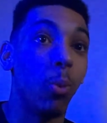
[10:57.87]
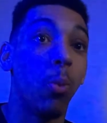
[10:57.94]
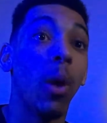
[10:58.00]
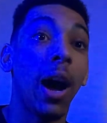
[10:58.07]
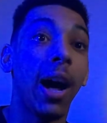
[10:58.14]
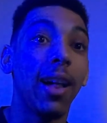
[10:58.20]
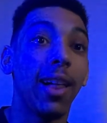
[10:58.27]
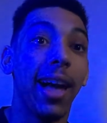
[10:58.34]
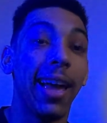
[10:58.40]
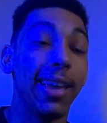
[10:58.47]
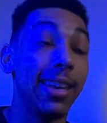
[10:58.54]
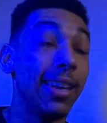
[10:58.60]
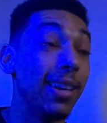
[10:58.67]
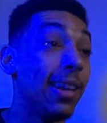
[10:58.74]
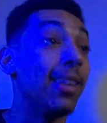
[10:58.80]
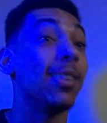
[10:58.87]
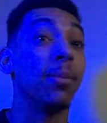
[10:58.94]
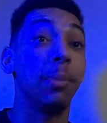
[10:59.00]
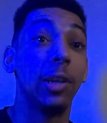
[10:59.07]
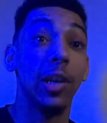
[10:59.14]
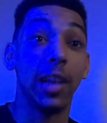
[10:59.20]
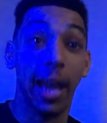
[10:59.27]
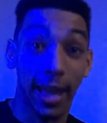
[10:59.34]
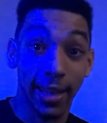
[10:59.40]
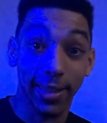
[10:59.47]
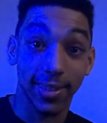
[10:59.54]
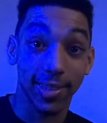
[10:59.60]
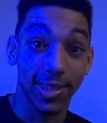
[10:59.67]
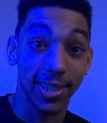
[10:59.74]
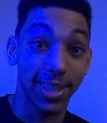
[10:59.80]
while it is some good
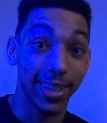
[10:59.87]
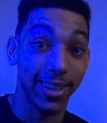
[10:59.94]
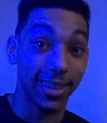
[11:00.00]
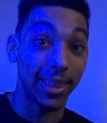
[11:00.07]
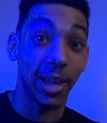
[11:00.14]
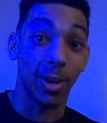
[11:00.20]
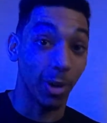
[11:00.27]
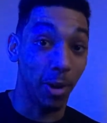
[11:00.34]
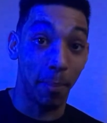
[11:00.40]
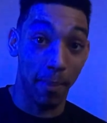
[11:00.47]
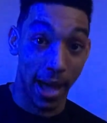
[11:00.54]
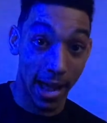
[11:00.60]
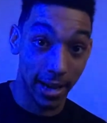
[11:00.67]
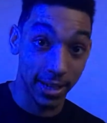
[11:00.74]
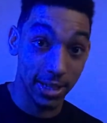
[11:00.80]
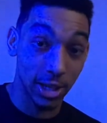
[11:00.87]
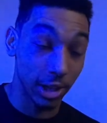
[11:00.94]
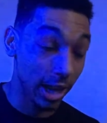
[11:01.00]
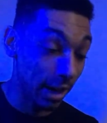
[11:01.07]
angst that they are all mad at each other,